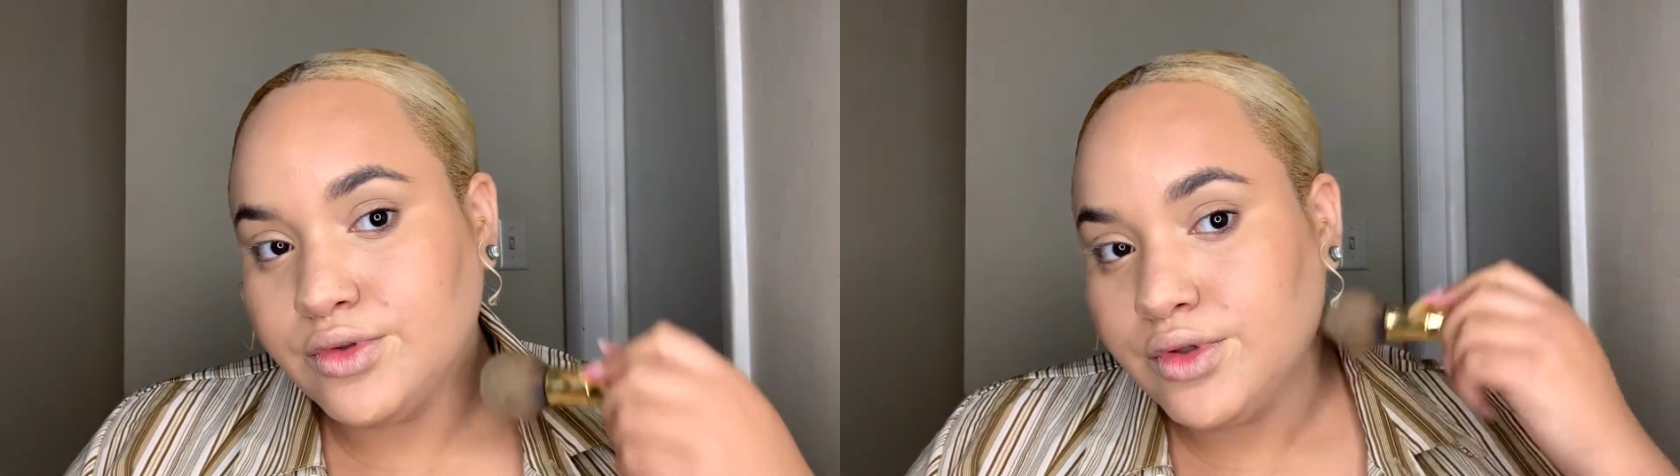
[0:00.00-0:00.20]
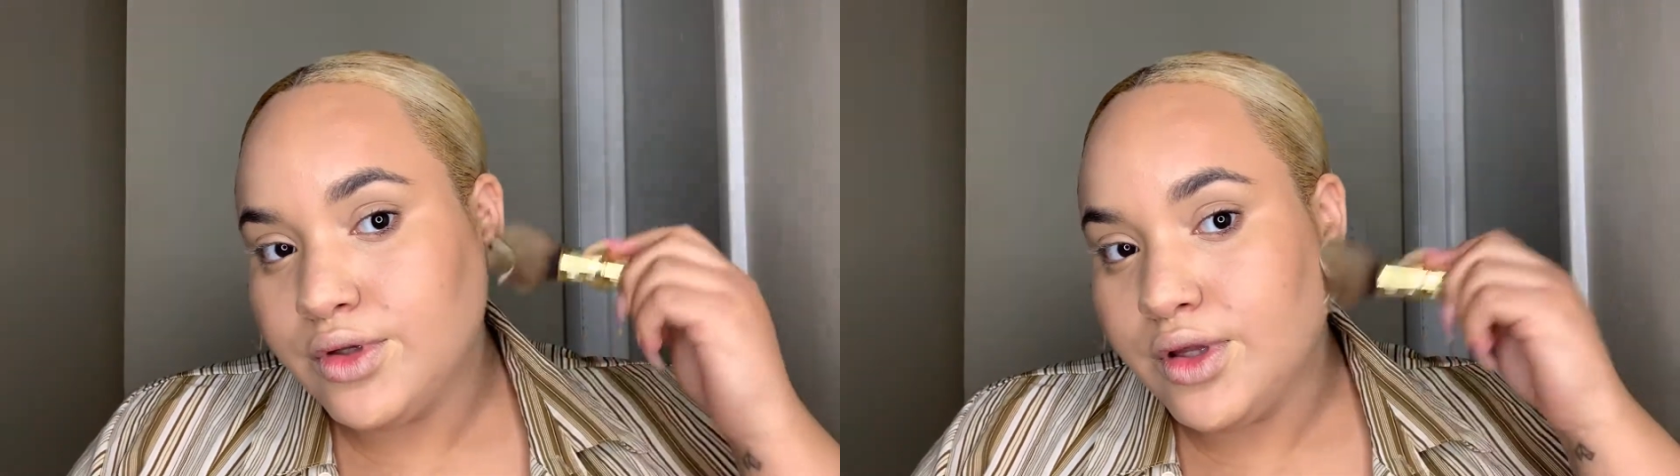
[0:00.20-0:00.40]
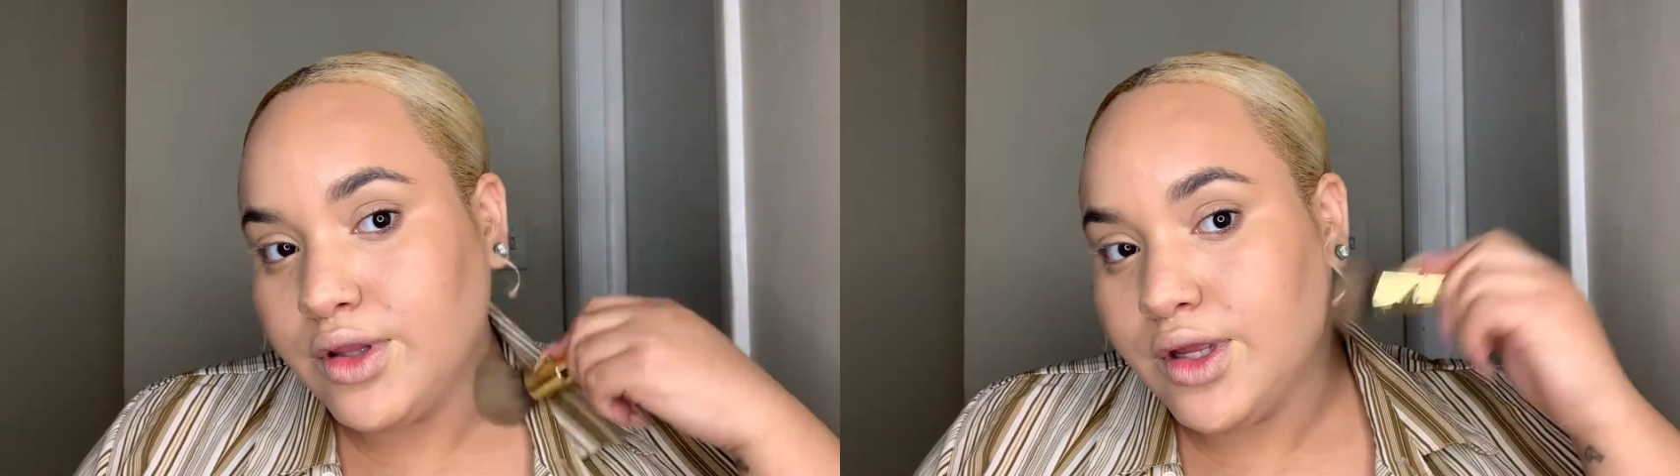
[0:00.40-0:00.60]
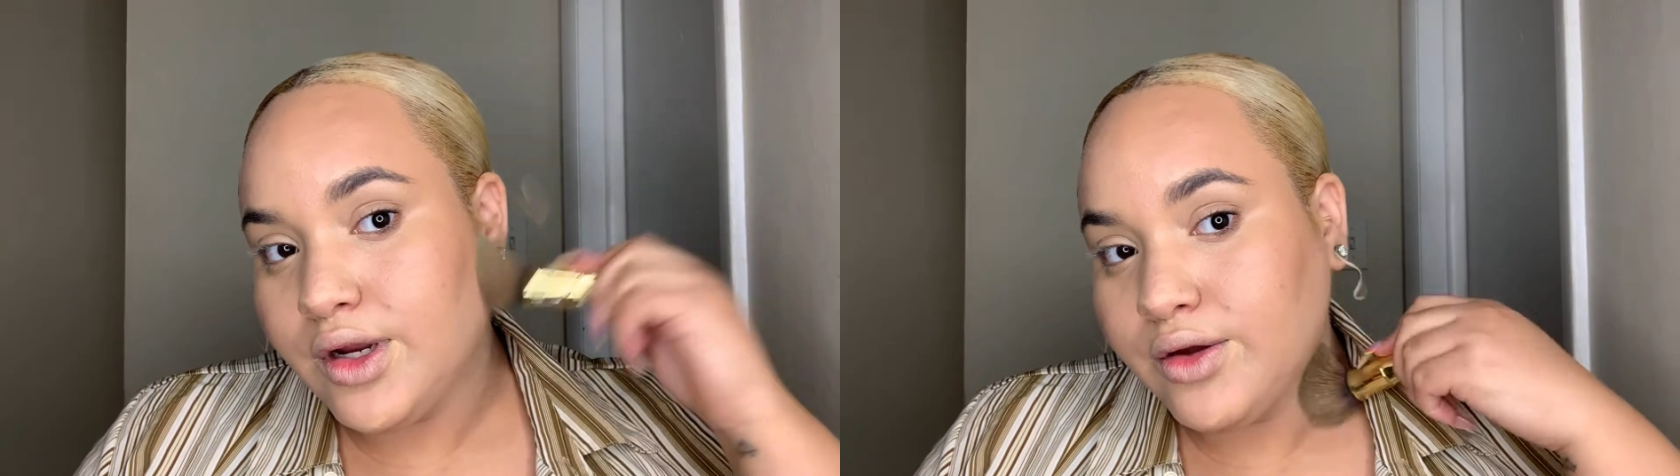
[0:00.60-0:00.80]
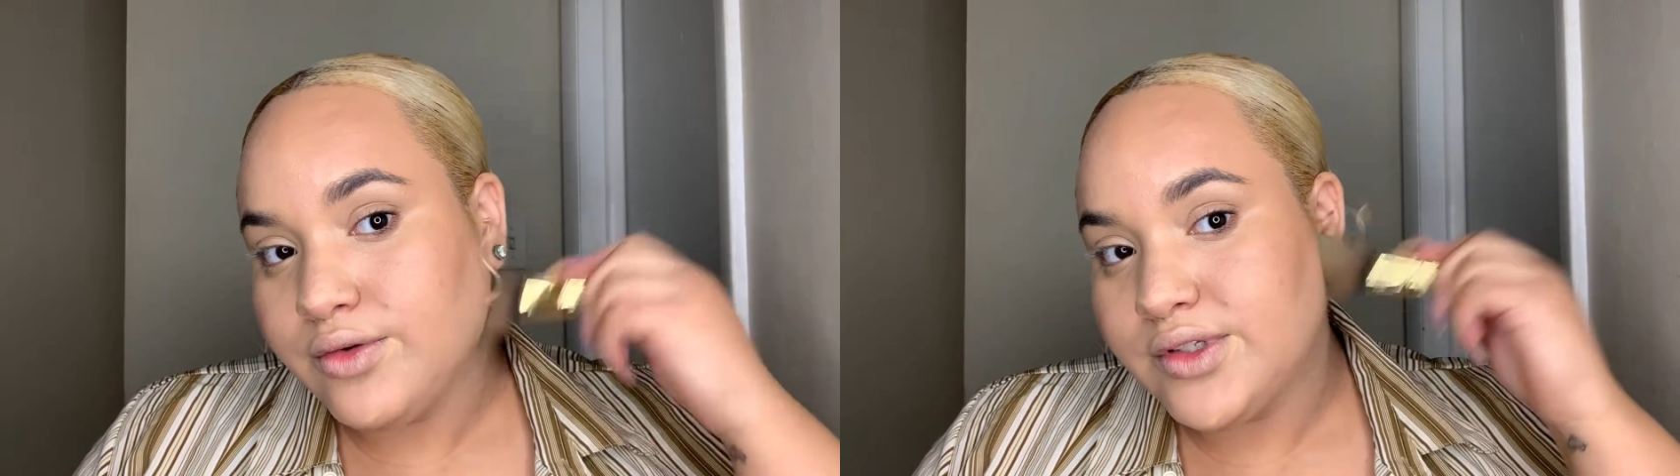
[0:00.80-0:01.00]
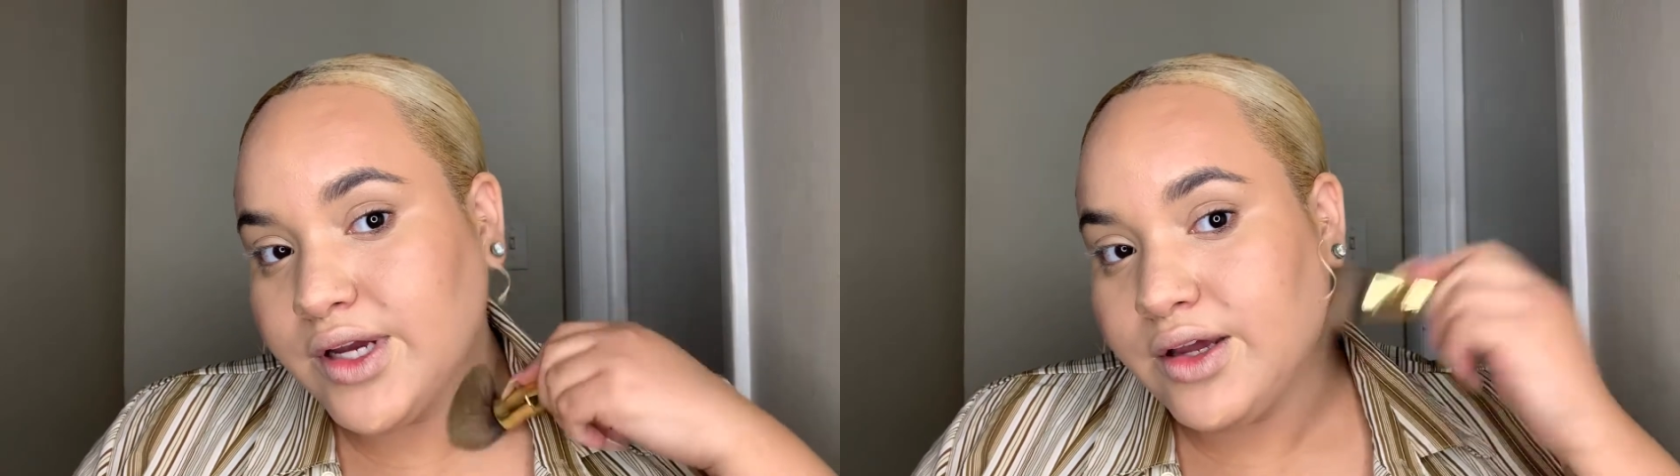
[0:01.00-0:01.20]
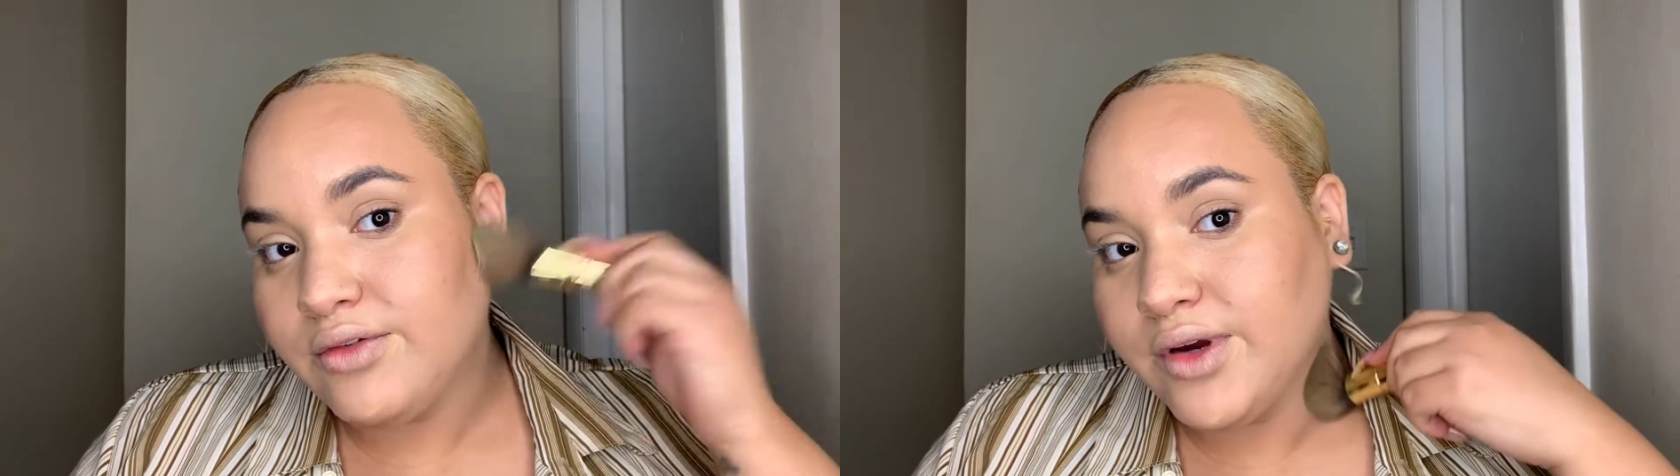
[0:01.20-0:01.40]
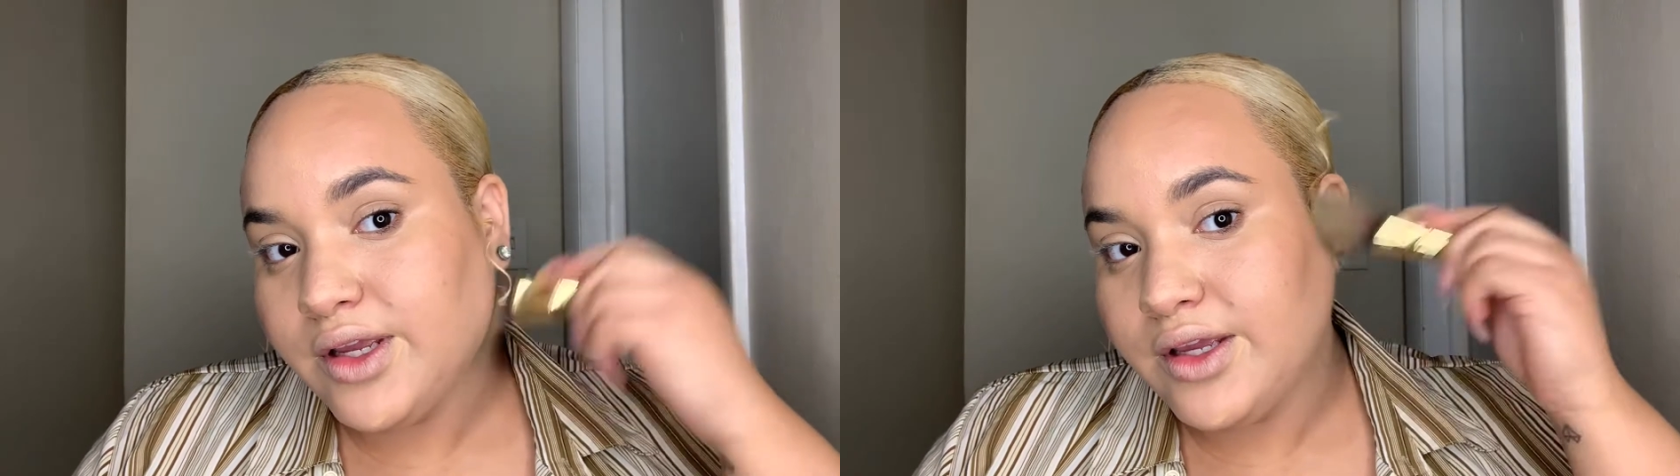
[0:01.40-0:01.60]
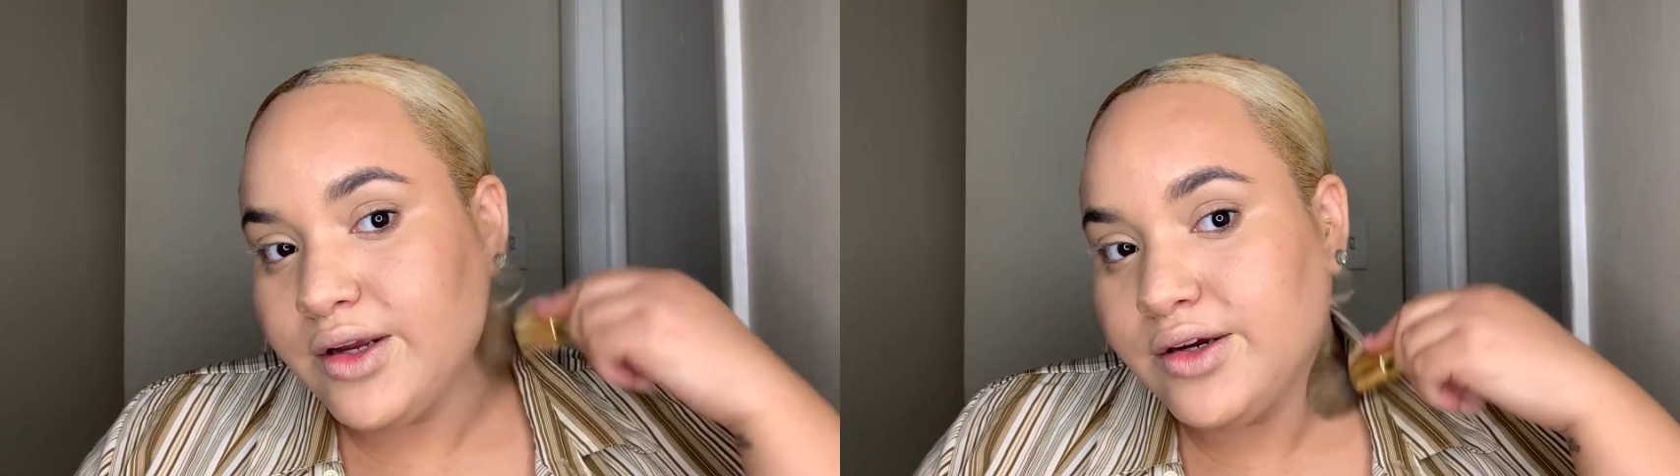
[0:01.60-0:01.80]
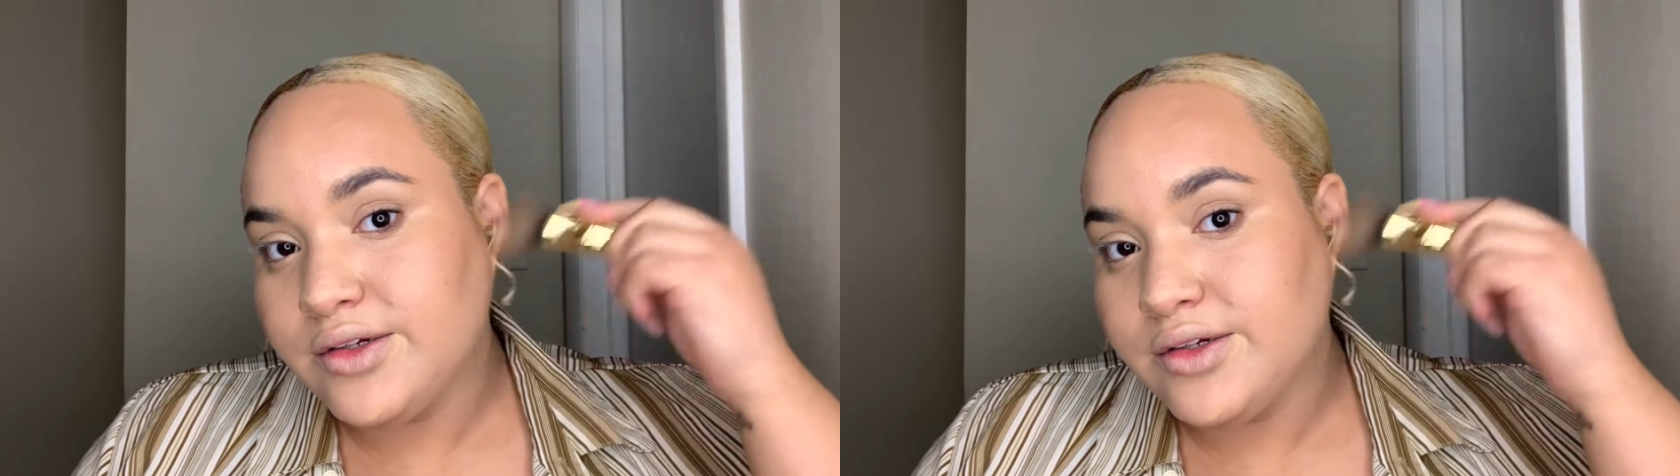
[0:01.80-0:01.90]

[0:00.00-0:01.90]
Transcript: And then I go down right here,